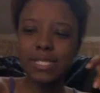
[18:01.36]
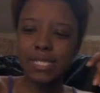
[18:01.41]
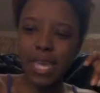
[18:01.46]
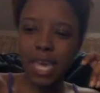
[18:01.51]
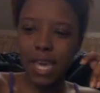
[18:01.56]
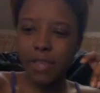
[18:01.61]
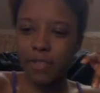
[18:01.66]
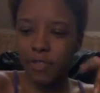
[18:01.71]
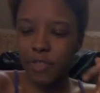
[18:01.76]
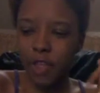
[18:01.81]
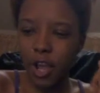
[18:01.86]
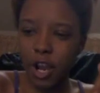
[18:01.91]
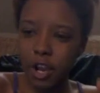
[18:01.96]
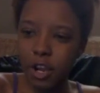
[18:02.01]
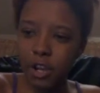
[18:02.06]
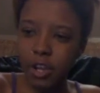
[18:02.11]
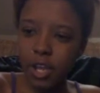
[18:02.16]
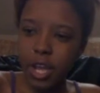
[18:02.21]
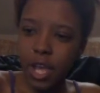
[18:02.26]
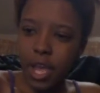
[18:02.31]
that, and the
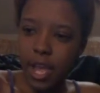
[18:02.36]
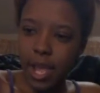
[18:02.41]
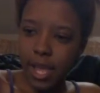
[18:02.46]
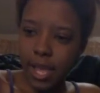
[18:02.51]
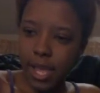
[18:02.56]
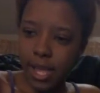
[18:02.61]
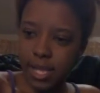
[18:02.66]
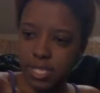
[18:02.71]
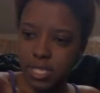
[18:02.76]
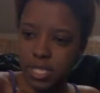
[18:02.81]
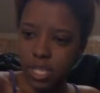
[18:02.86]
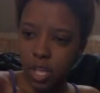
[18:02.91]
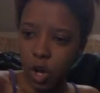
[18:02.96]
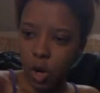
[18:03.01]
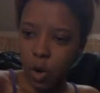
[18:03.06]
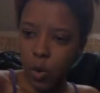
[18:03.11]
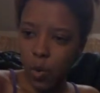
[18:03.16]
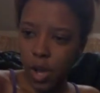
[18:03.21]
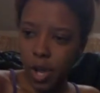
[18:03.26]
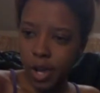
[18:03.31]
third. And
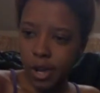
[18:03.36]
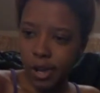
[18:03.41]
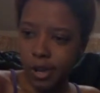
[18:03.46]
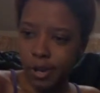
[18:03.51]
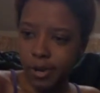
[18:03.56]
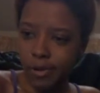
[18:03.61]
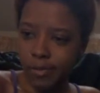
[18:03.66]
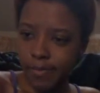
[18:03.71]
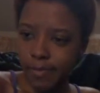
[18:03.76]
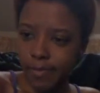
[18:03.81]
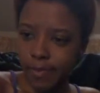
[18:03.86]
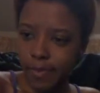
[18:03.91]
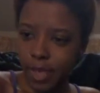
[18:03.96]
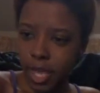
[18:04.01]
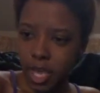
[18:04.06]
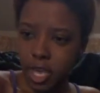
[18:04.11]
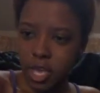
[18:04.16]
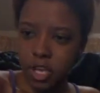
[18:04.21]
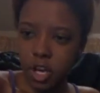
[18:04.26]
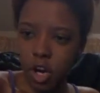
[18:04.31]
so
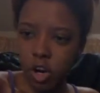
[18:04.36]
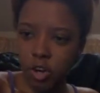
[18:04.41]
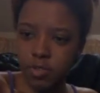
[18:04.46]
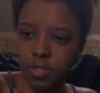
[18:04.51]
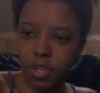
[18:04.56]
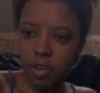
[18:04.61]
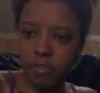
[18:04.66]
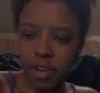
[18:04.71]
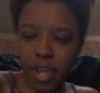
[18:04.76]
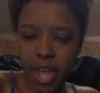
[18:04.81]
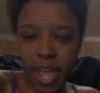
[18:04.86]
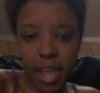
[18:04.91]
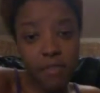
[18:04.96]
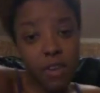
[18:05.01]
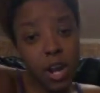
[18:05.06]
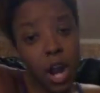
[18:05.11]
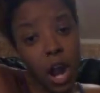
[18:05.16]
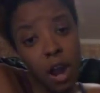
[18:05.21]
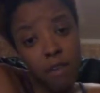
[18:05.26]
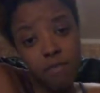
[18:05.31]
he goes over to have a
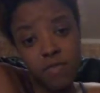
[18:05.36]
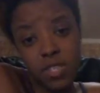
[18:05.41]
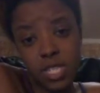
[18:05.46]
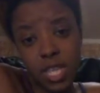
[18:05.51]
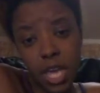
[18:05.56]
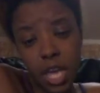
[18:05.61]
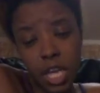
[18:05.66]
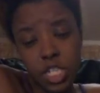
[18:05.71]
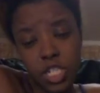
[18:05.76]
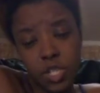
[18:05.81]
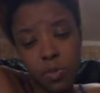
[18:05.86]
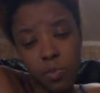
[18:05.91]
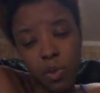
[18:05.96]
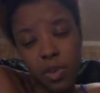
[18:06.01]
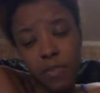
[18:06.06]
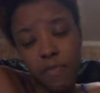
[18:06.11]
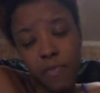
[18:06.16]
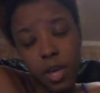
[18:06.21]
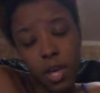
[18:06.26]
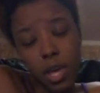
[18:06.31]
conversation
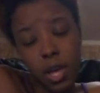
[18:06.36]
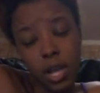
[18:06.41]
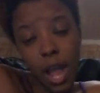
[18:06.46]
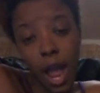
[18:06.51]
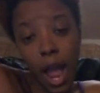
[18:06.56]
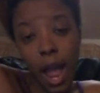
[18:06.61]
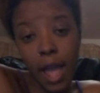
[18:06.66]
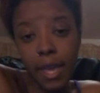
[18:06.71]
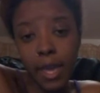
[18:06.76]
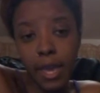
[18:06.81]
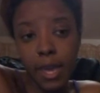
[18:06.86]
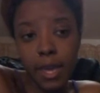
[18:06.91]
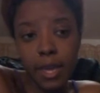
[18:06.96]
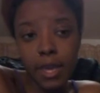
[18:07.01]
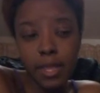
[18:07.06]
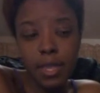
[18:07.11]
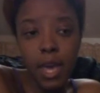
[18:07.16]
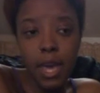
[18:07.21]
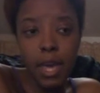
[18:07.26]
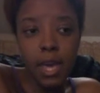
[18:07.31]
with
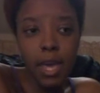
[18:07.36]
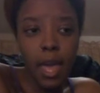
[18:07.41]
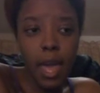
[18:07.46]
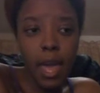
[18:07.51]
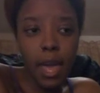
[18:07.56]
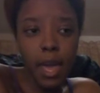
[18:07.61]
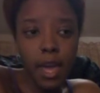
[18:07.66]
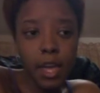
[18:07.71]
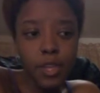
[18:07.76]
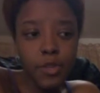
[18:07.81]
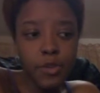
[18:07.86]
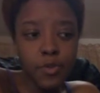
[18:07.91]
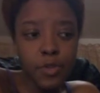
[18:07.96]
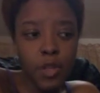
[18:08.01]
Cayenne. And